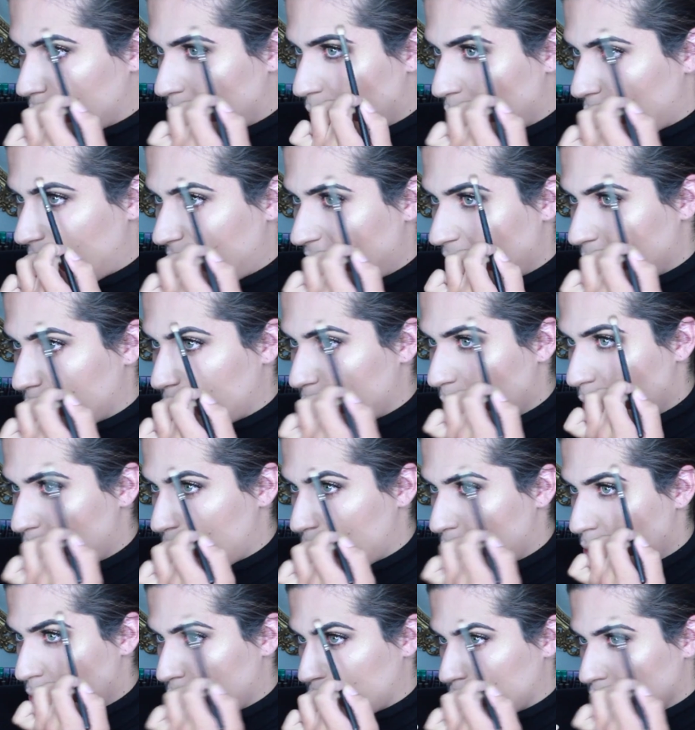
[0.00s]
brow
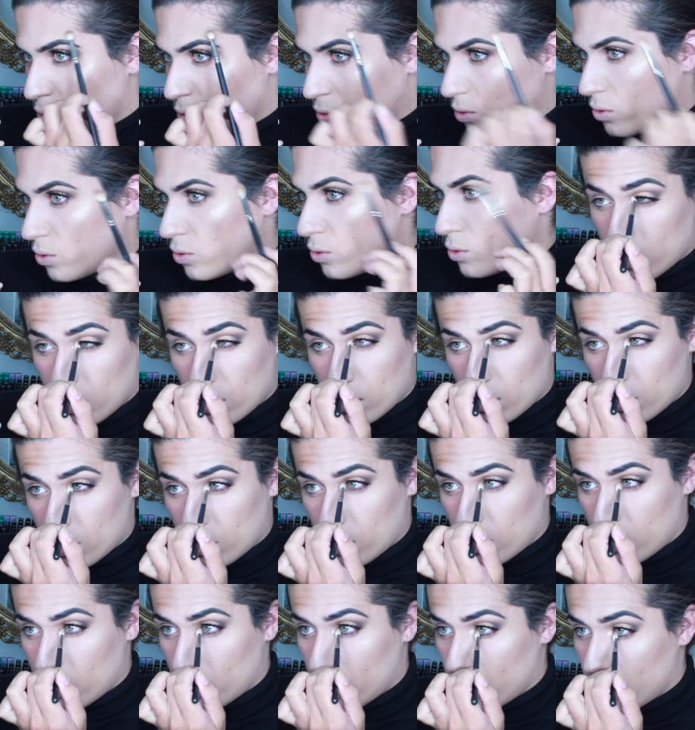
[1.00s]
bone,
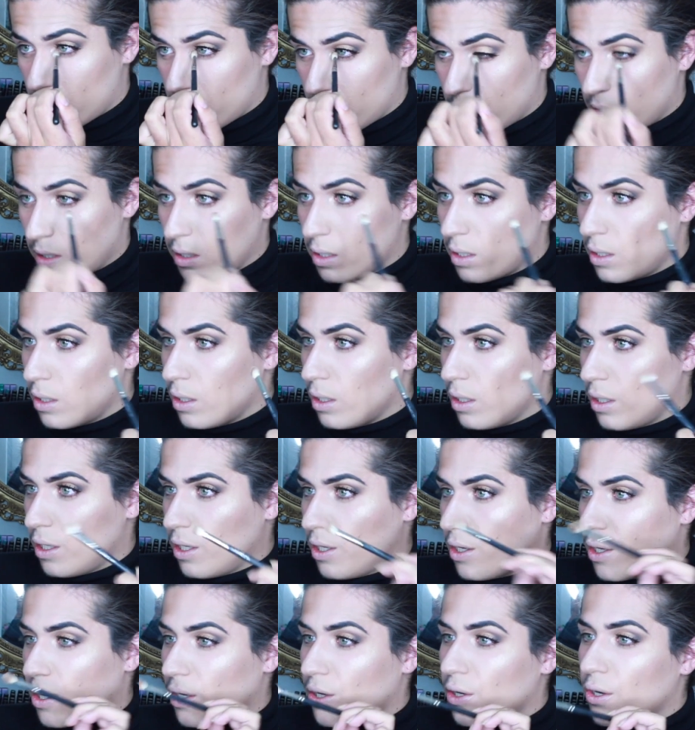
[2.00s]

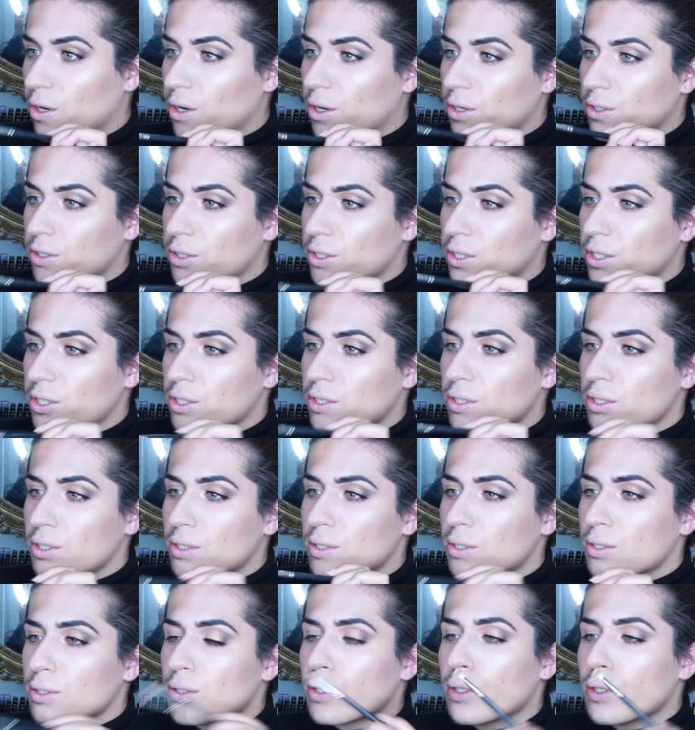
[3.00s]
inner corners,